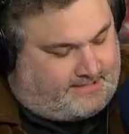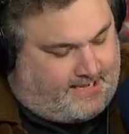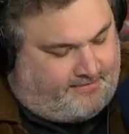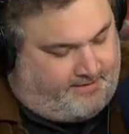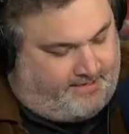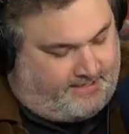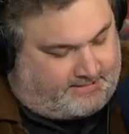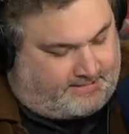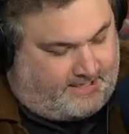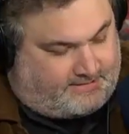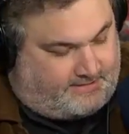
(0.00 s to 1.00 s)
have my
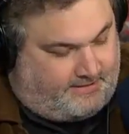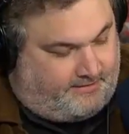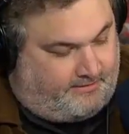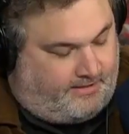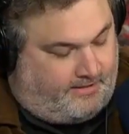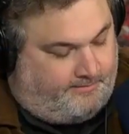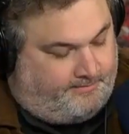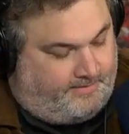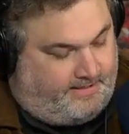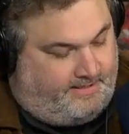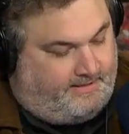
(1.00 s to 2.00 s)
next guest here. Um,
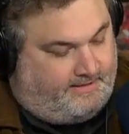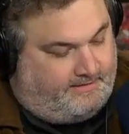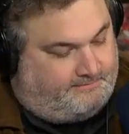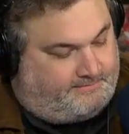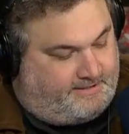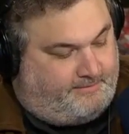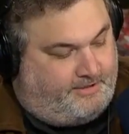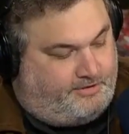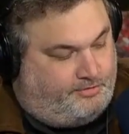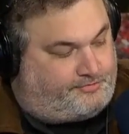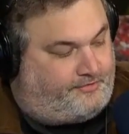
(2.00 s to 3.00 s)
he uh, did me a
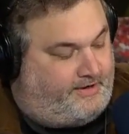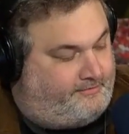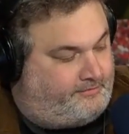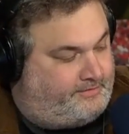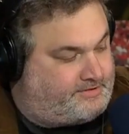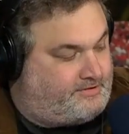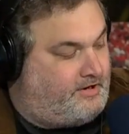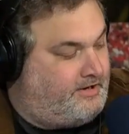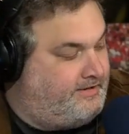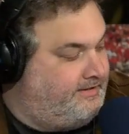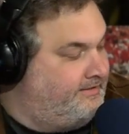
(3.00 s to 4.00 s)
huge favor and
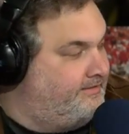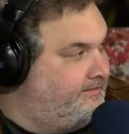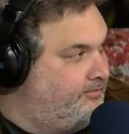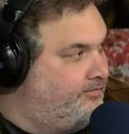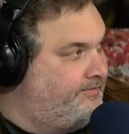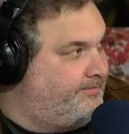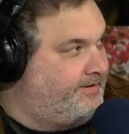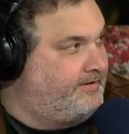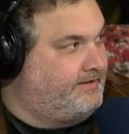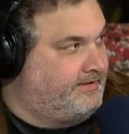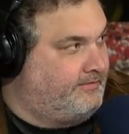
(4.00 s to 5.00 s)
starred in the movie
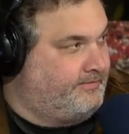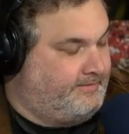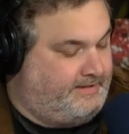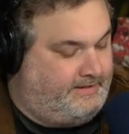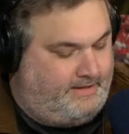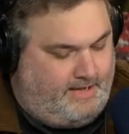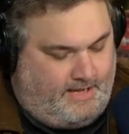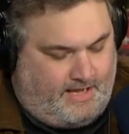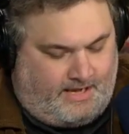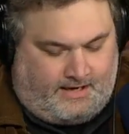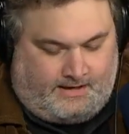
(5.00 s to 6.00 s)
Beer League with me.
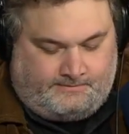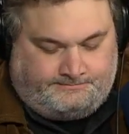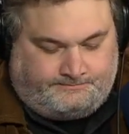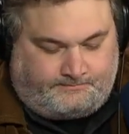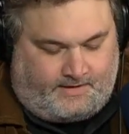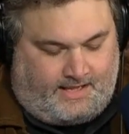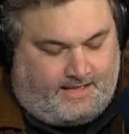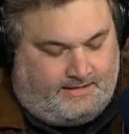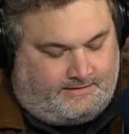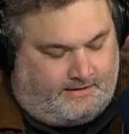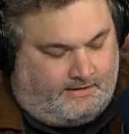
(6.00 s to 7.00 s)
Um,
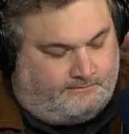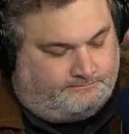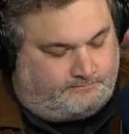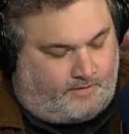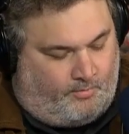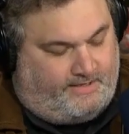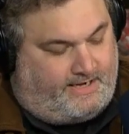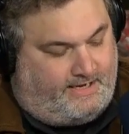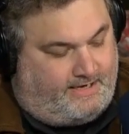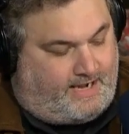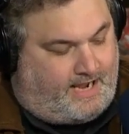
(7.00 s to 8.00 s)
and um, when you
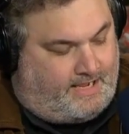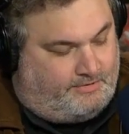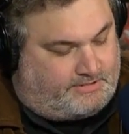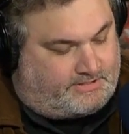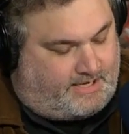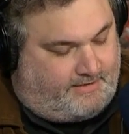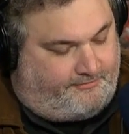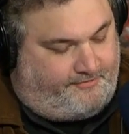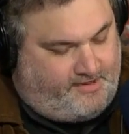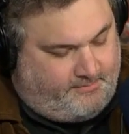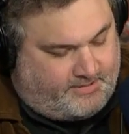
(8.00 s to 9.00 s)
get a guy who's this kind of
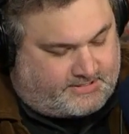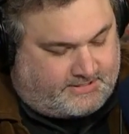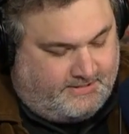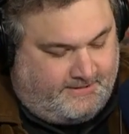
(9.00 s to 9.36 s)
famous,